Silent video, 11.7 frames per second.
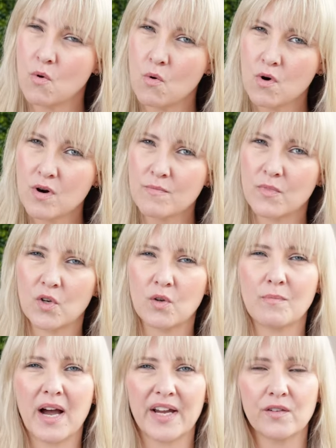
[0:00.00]

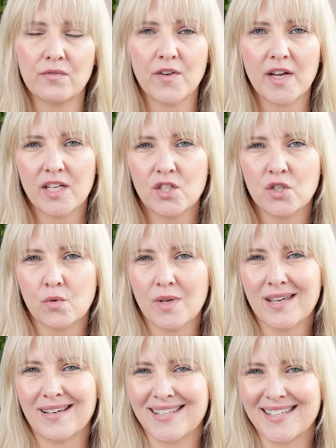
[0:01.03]
normal might find
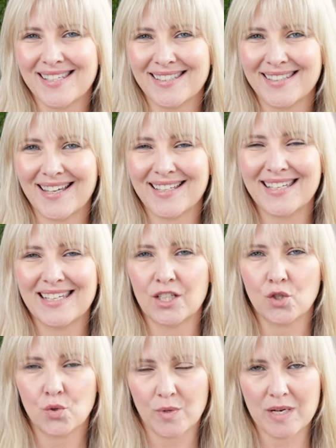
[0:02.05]
doing a
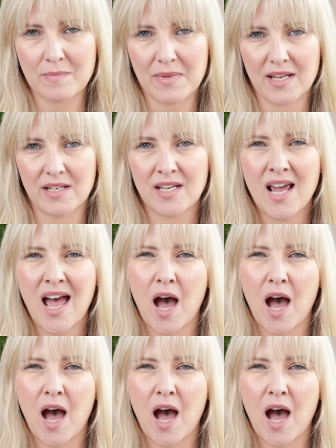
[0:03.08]
slugging treatment